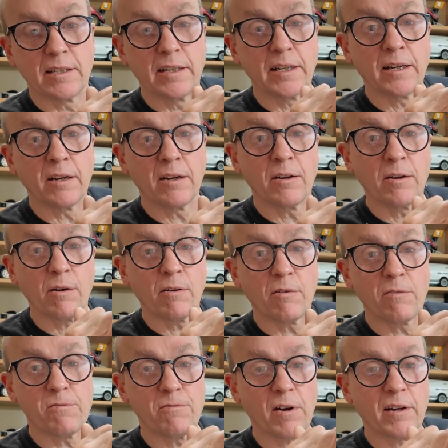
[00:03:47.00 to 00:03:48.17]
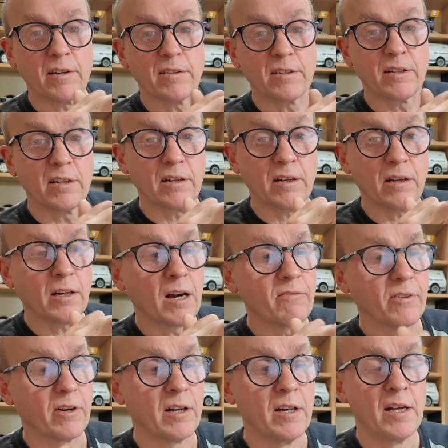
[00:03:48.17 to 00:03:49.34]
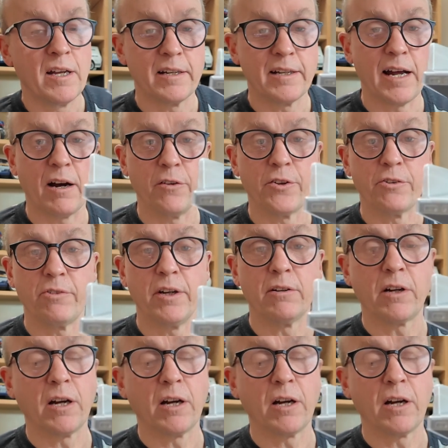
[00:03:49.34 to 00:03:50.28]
the front cover. Now on the real